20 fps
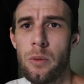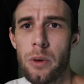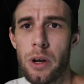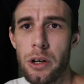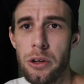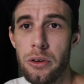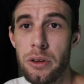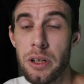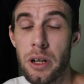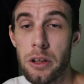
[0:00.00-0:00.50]
We're gonna
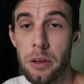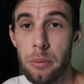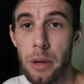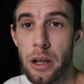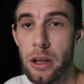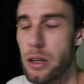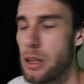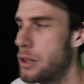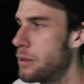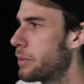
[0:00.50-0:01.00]
use it on the
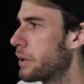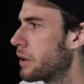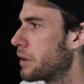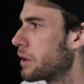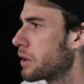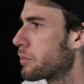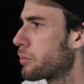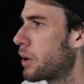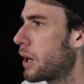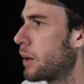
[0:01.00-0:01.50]
melody because
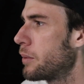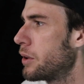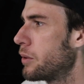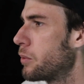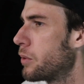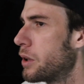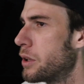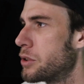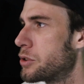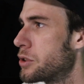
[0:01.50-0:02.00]
it's probably
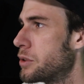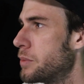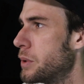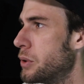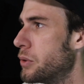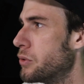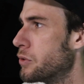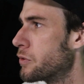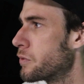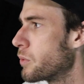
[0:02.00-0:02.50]
what it should be used